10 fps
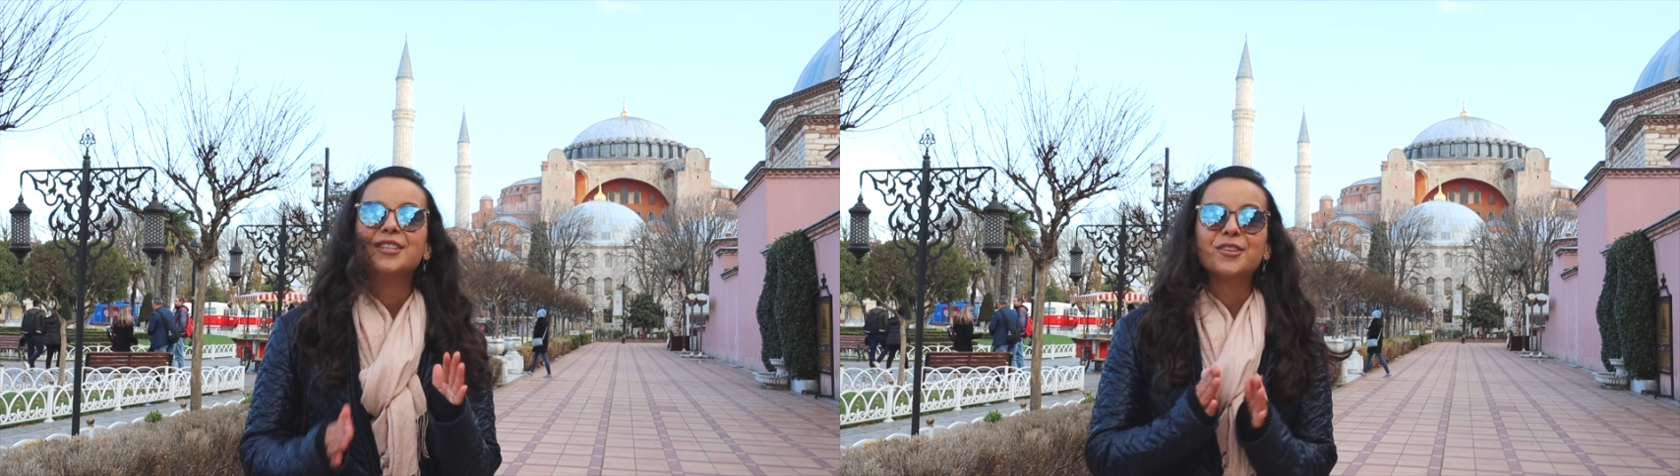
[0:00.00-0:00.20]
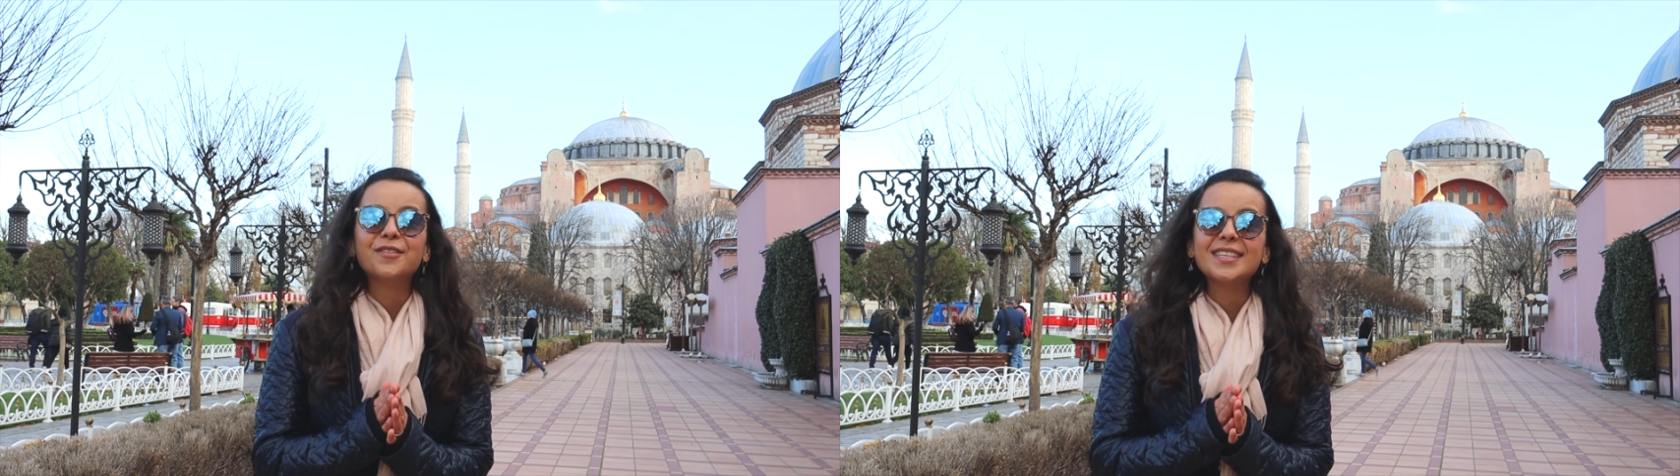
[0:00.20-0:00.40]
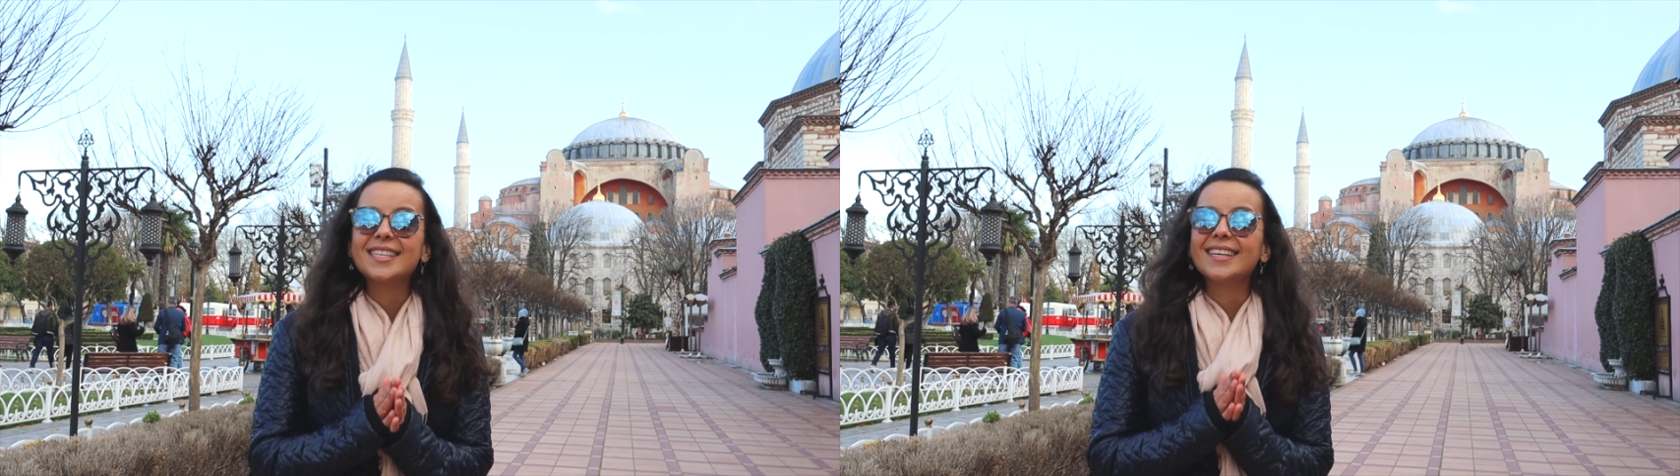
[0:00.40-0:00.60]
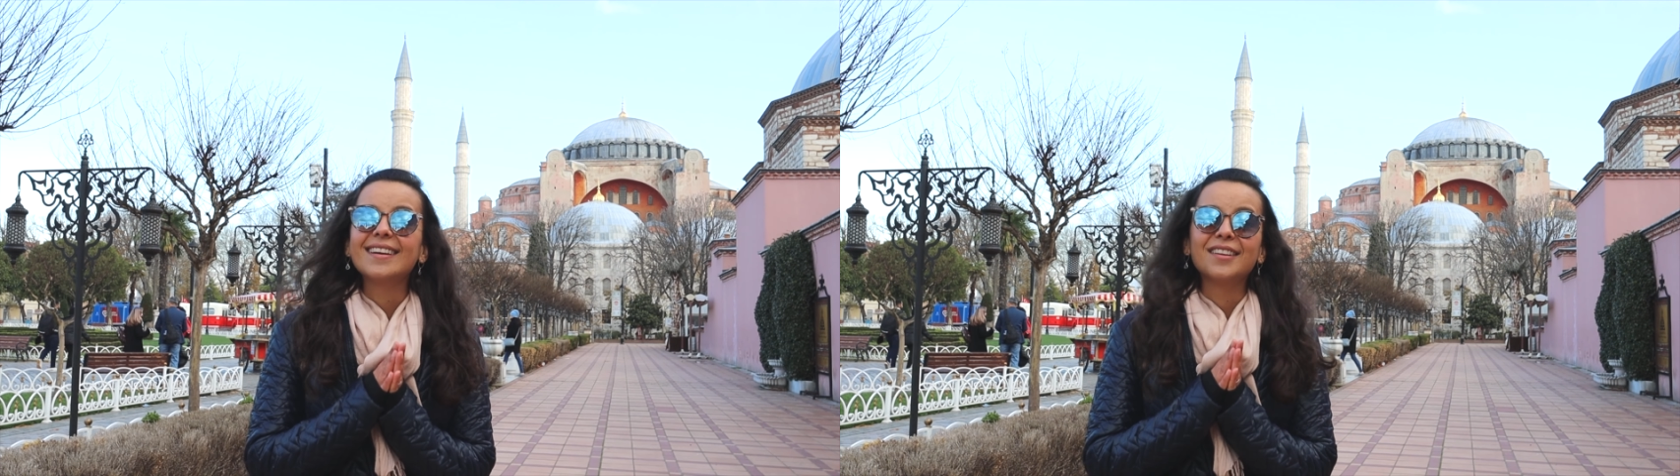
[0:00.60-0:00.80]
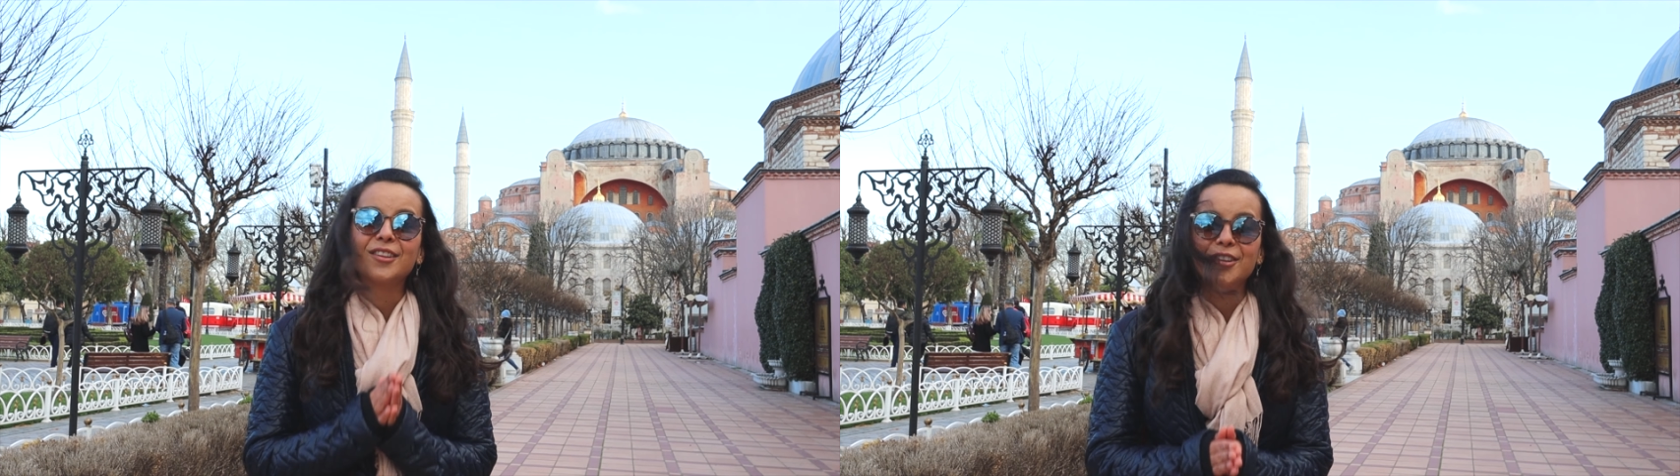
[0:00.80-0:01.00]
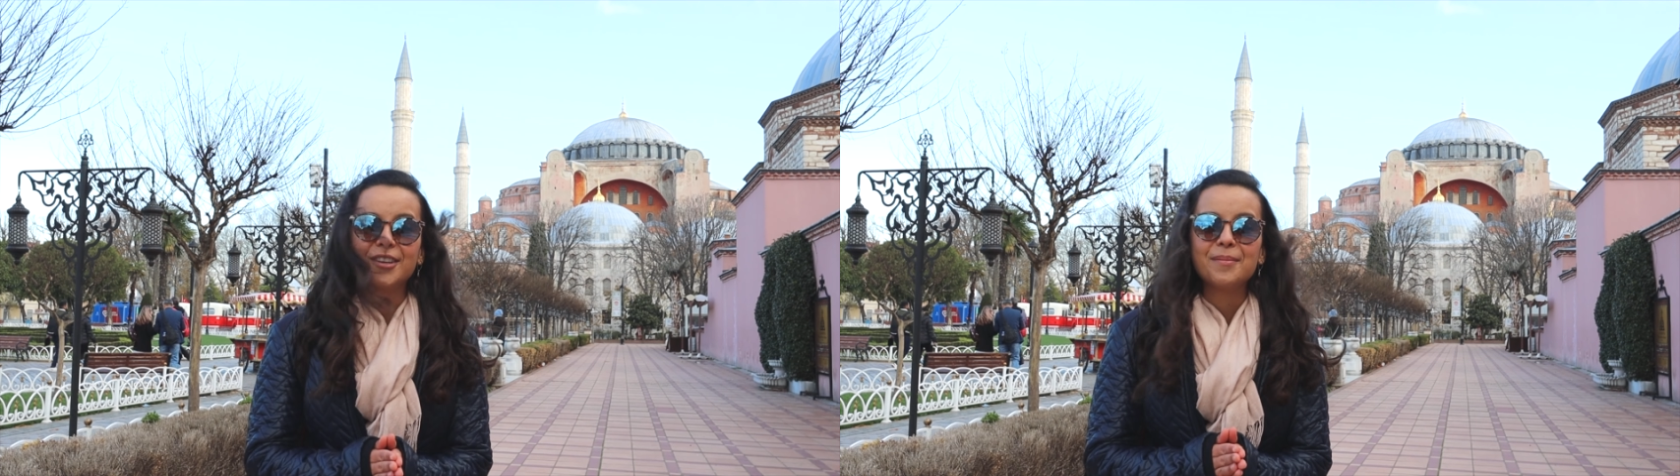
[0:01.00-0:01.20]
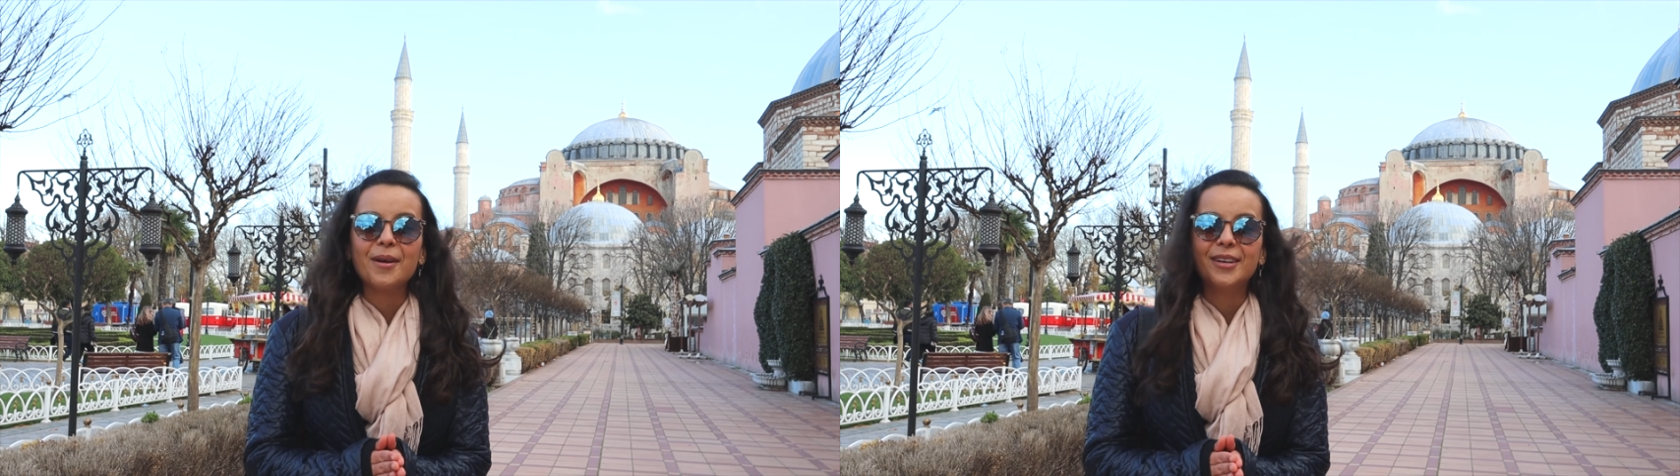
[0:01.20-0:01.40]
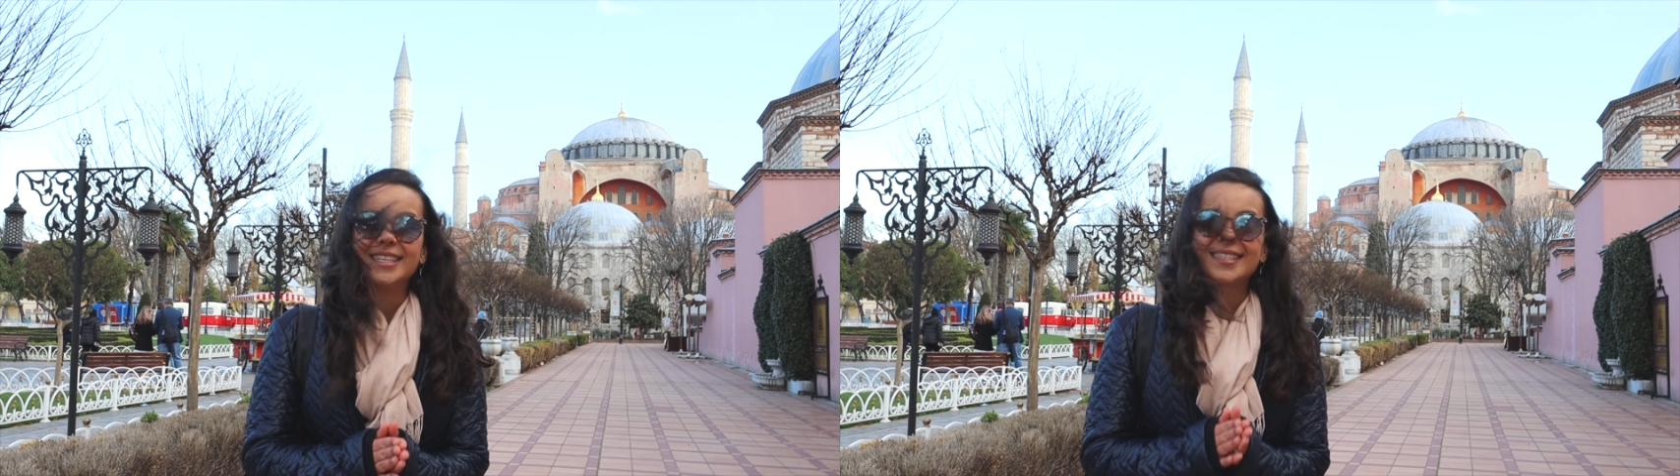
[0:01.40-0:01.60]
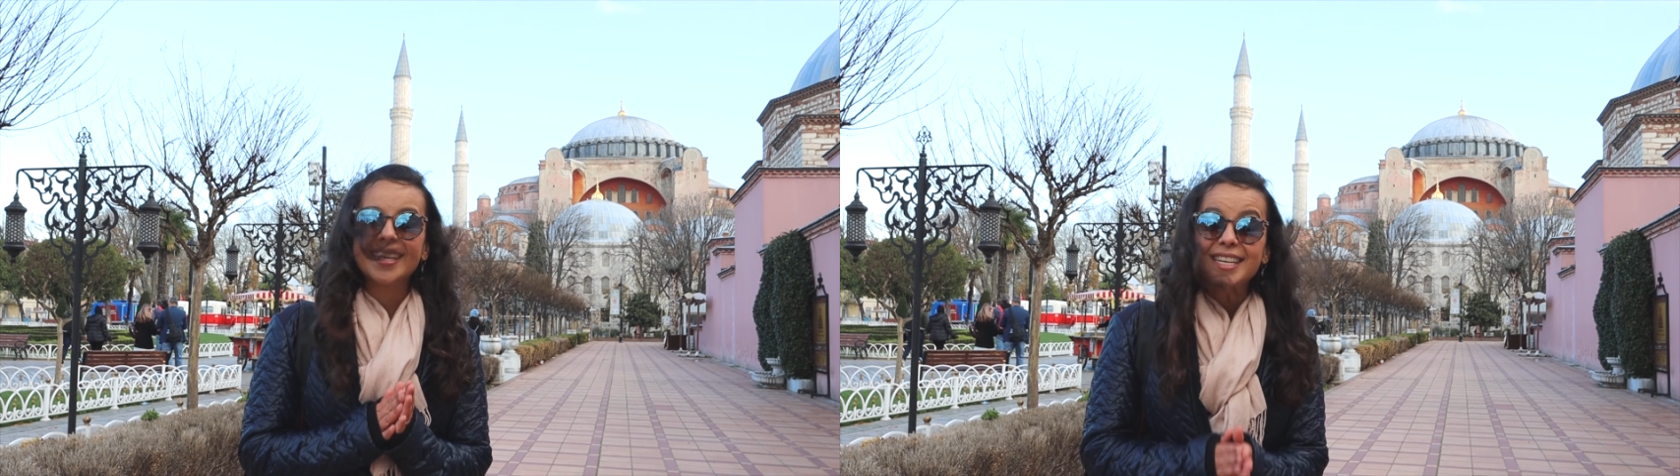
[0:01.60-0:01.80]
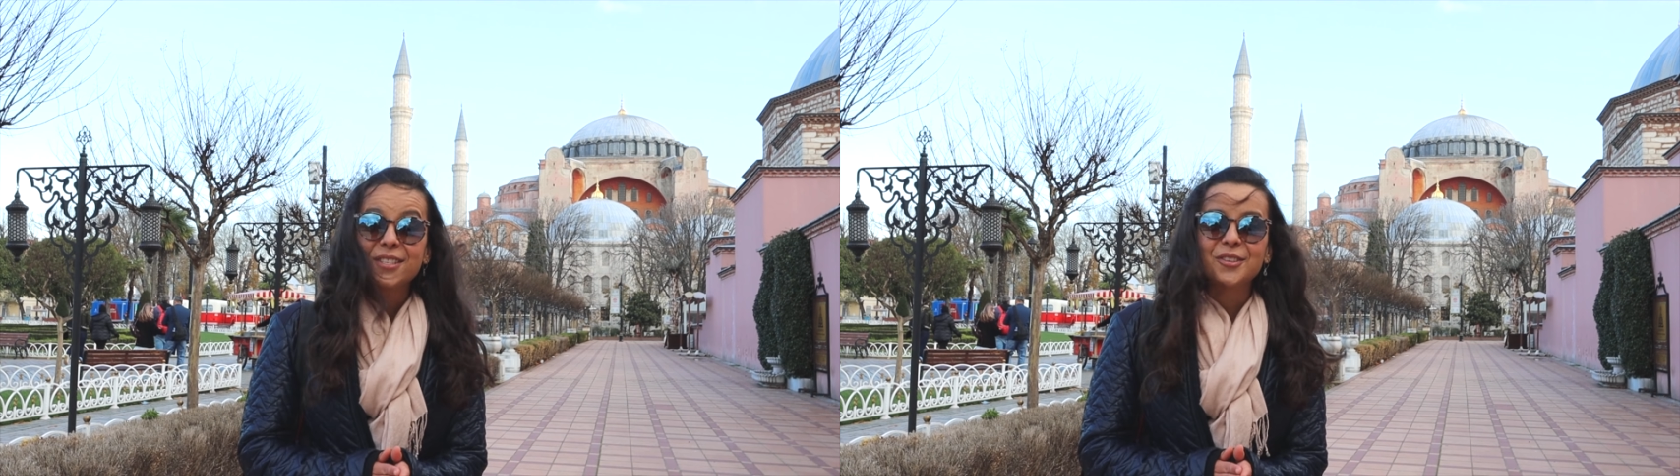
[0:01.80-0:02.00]
to visit and learn about its
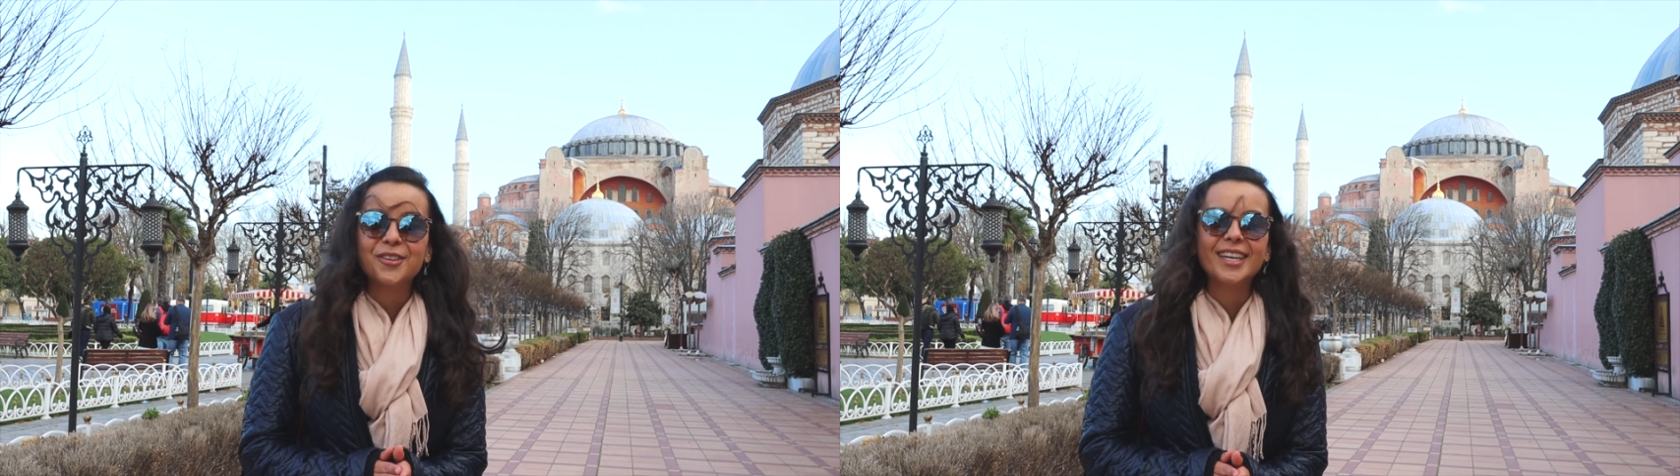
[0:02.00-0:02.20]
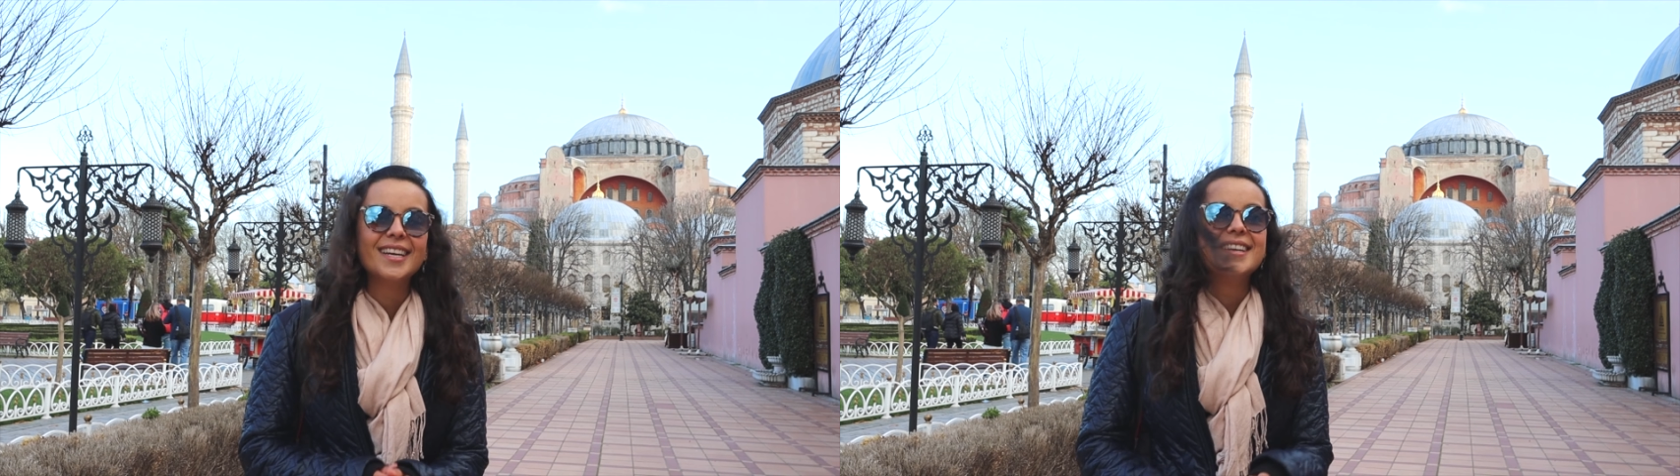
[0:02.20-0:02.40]
history,